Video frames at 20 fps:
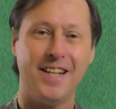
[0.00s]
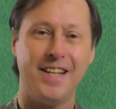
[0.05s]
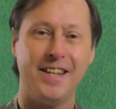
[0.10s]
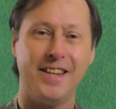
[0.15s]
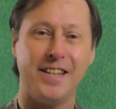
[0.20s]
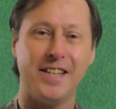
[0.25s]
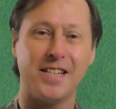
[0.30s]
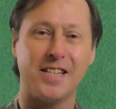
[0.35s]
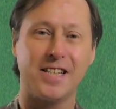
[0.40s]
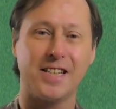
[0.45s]

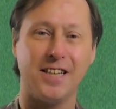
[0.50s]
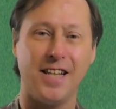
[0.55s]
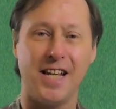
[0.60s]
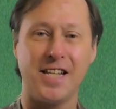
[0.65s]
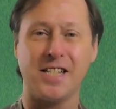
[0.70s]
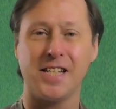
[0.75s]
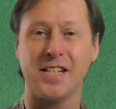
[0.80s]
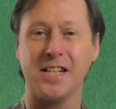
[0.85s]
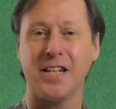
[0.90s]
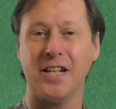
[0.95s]
This
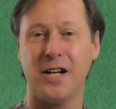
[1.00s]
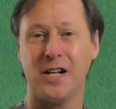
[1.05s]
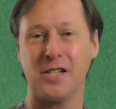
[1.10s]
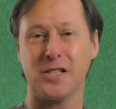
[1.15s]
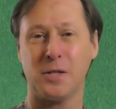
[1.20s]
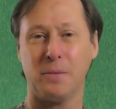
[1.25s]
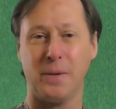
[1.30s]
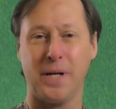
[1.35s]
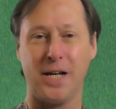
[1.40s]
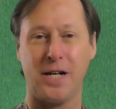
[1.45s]
lesson can
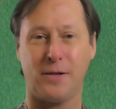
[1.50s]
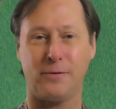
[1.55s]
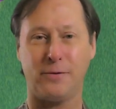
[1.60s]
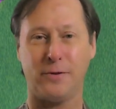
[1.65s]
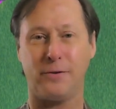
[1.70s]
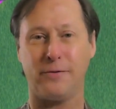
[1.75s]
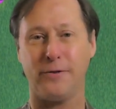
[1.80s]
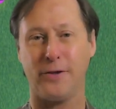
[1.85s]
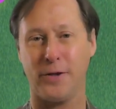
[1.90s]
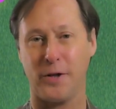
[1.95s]
also be
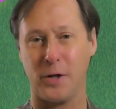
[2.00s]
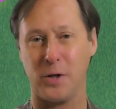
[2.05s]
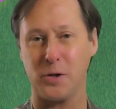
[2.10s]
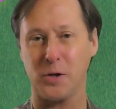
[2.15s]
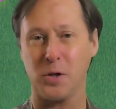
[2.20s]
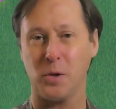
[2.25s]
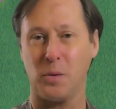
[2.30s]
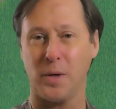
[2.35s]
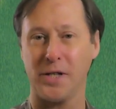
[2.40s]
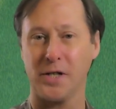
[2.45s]
helpful for
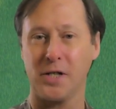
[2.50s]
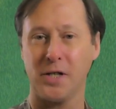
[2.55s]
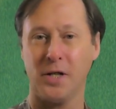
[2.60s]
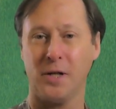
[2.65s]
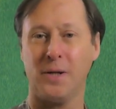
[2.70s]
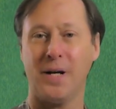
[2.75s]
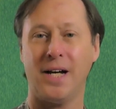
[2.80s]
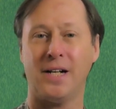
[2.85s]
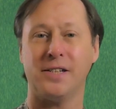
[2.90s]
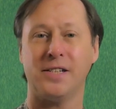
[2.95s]
those who want to
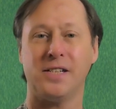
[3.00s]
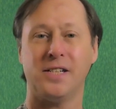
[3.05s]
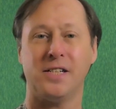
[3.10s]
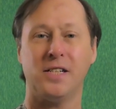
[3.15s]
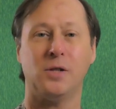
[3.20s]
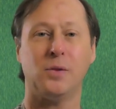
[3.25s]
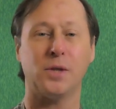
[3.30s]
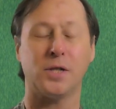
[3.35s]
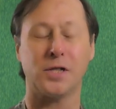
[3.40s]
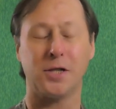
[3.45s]
know how to
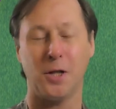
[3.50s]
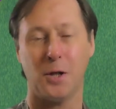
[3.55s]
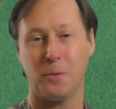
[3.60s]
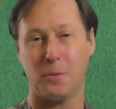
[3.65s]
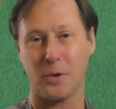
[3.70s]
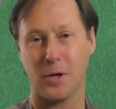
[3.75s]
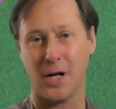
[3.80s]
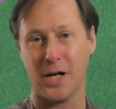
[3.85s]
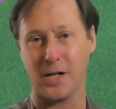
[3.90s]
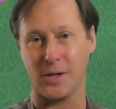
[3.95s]
deal with slow
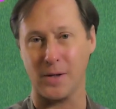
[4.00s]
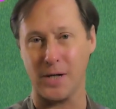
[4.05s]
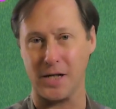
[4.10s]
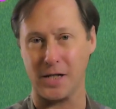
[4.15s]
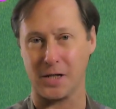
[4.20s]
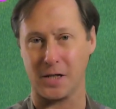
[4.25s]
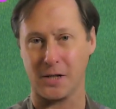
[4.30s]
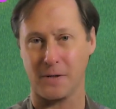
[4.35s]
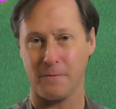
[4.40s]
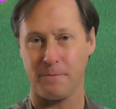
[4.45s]

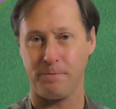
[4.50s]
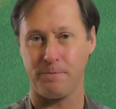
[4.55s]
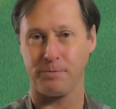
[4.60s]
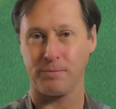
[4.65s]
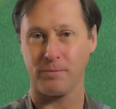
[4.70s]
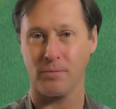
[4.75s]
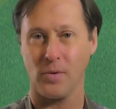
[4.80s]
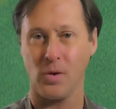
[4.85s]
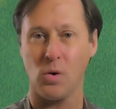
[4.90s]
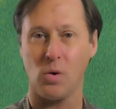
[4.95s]
progress,
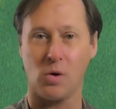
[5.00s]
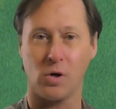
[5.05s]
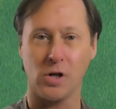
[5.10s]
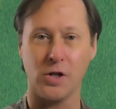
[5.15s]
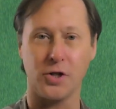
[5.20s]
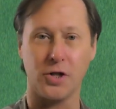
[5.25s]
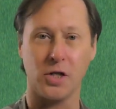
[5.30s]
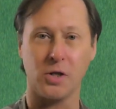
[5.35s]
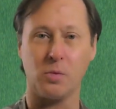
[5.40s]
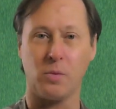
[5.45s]

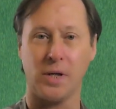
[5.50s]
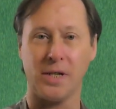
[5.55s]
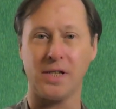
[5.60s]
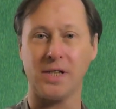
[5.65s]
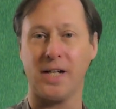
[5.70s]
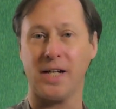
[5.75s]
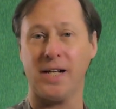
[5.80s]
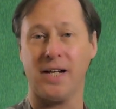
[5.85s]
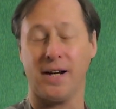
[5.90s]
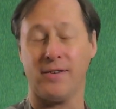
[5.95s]
or just want
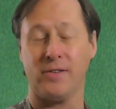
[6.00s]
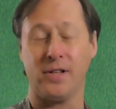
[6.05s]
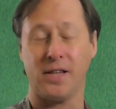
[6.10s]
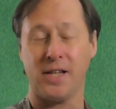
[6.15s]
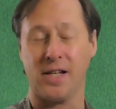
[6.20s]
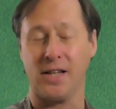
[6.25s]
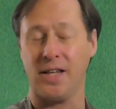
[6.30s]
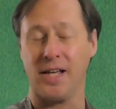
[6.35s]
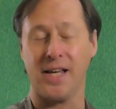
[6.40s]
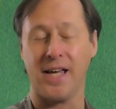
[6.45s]
to get
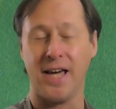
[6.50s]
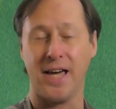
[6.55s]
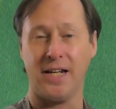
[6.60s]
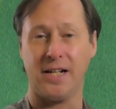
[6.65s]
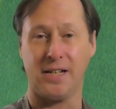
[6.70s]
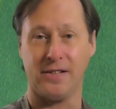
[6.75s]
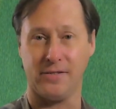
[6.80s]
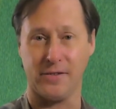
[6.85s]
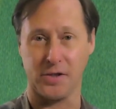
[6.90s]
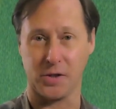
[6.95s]
everything they can
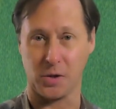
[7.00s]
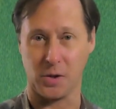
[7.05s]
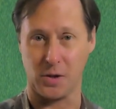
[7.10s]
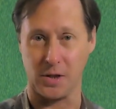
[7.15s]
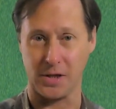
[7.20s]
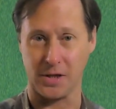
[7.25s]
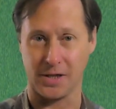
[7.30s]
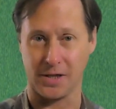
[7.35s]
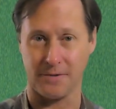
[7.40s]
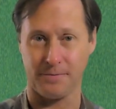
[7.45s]
out of this
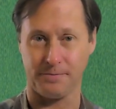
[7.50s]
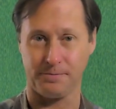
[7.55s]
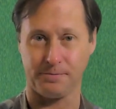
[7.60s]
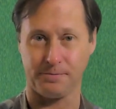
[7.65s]
course.